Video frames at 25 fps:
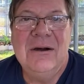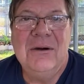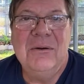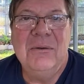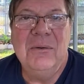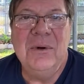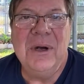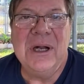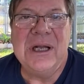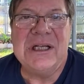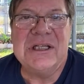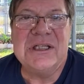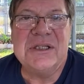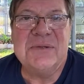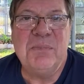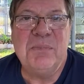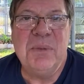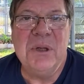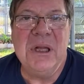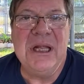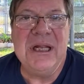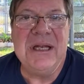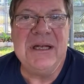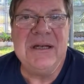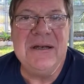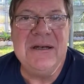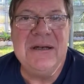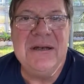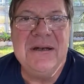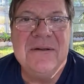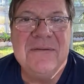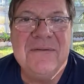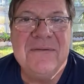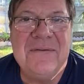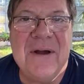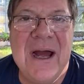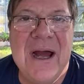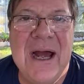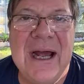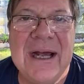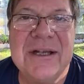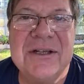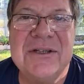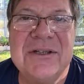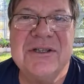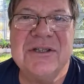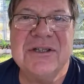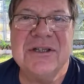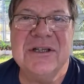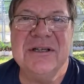Rick splitting
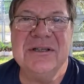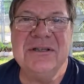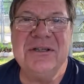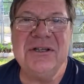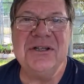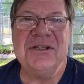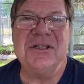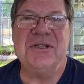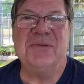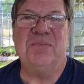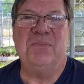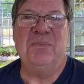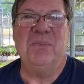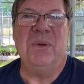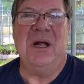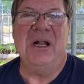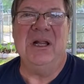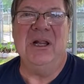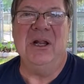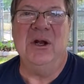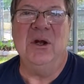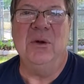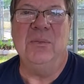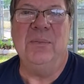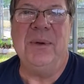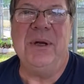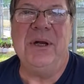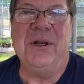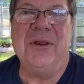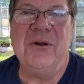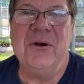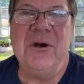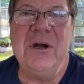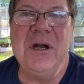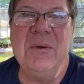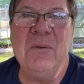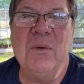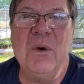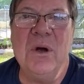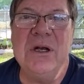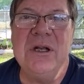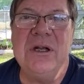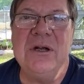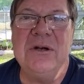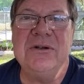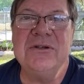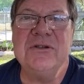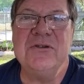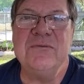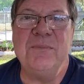facts, just a little bit. 31
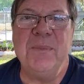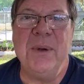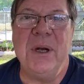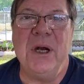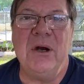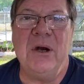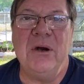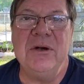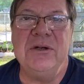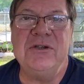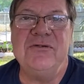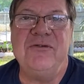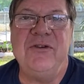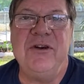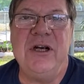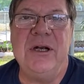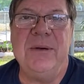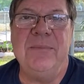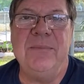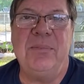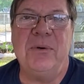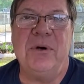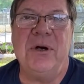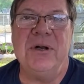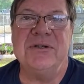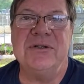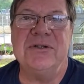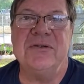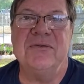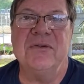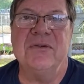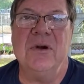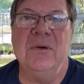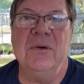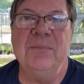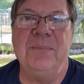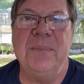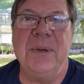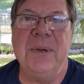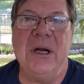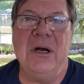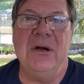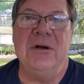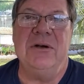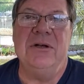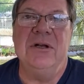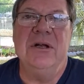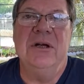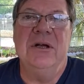years of marriage, very impressive compared